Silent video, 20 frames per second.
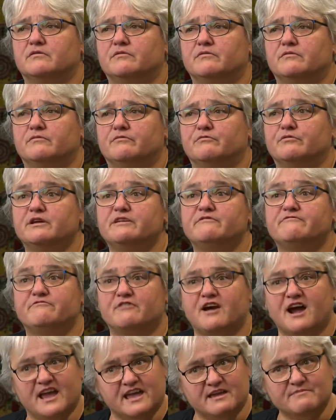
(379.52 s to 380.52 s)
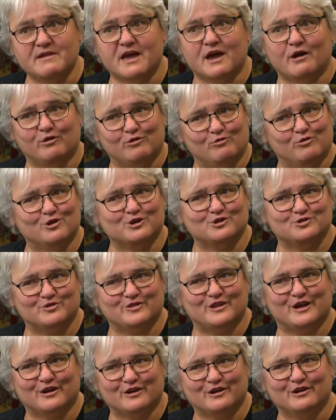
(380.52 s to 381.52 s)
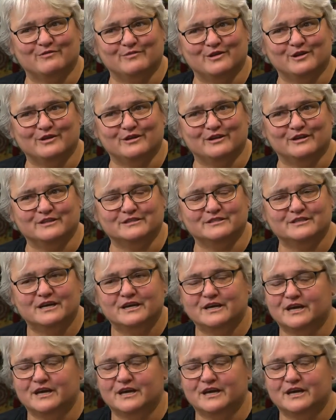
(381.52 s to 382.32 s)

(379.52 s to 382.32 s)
reframe how it works with our communities.